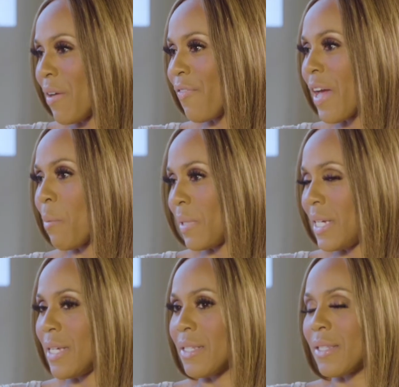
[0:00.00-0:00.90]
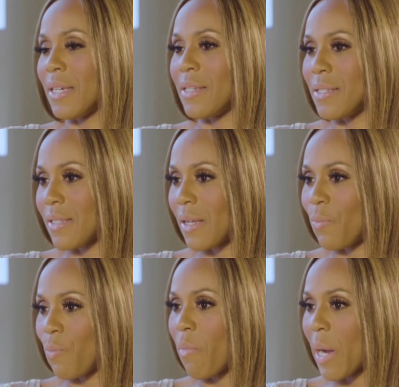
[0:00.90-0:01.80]
My family is
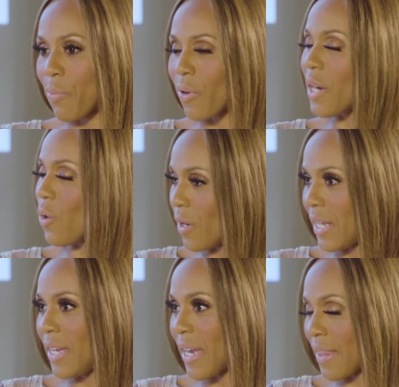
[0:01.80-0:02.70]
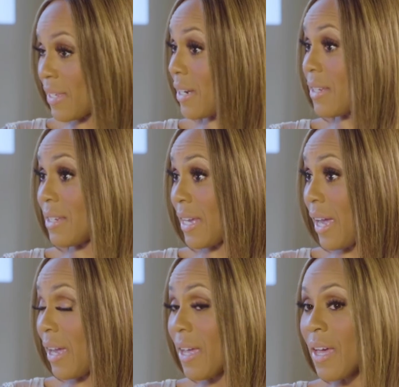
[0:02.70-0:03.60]
my priority at the end of the day.